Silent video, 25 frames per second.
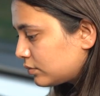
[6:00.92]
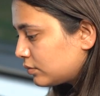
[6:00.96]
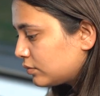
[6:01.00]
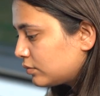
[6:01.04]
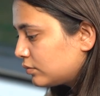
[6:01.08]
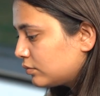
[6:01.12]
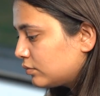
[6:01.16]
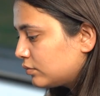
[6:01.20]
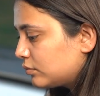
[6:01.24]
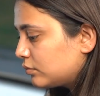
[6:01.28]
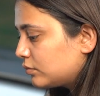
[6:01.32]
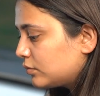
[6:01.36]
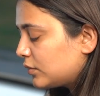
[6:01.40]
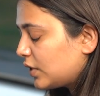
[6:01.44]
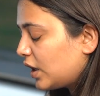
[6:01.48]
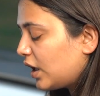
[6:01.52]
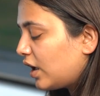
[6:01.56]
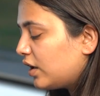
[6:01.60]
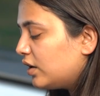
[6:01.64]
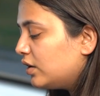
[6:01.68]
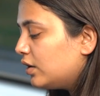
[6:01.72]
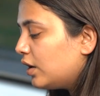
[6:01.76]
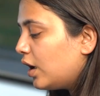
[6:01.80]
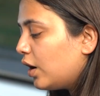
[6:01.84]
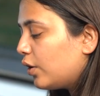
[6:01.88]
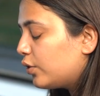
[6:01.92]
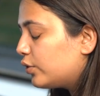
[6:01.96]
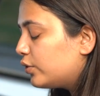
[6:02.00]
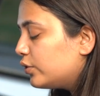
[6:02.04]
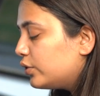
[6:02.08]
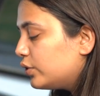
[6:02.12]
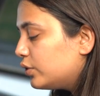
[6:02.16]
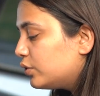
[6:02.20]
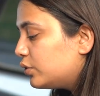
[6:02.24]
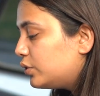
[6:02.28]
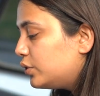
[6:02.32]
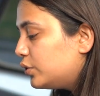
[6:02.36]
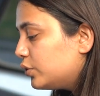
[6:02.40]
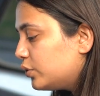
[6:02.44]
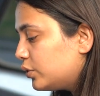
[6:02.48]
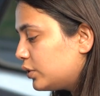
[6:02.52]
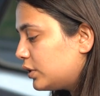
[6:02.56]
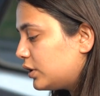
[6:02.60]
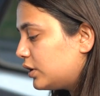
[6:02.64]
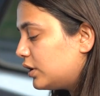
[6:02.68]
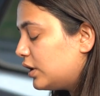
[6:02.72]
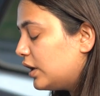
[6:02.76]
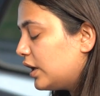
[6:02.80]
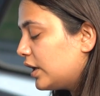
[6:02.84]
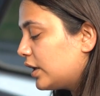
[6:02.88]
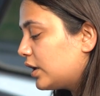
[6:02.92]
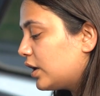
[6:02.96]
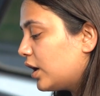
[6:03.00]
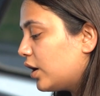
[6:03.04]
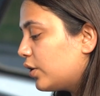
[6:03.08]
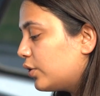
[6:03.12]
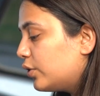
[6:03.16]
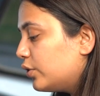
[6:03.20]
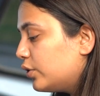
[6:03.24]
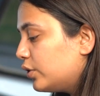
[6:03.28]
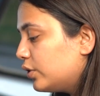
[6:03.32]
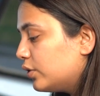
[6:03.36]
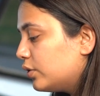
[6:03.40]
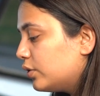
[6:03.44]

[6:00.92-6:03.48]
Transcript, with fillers: Clear? And how do you do it? Like how? So,